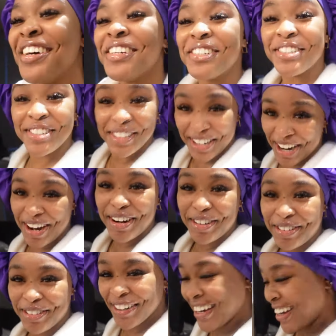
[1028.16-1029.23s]

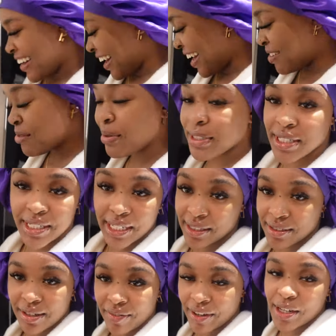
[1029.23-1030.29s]
So I'm about to take
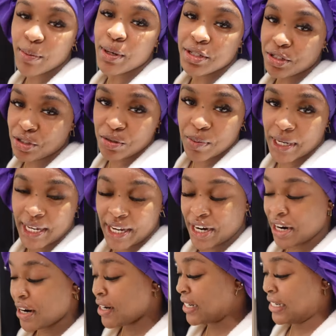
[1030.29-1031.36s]
this off anyways and do my
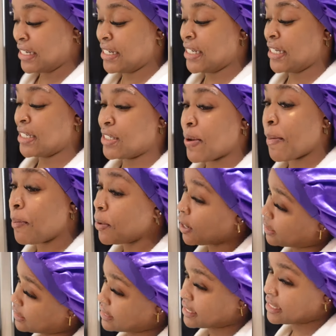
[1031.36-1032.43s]
hair. It is
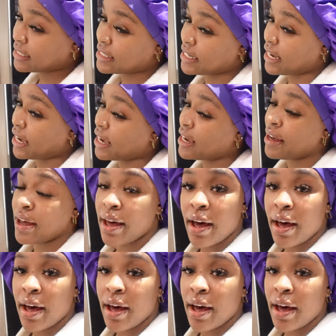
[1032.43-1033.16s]
Boxing Day.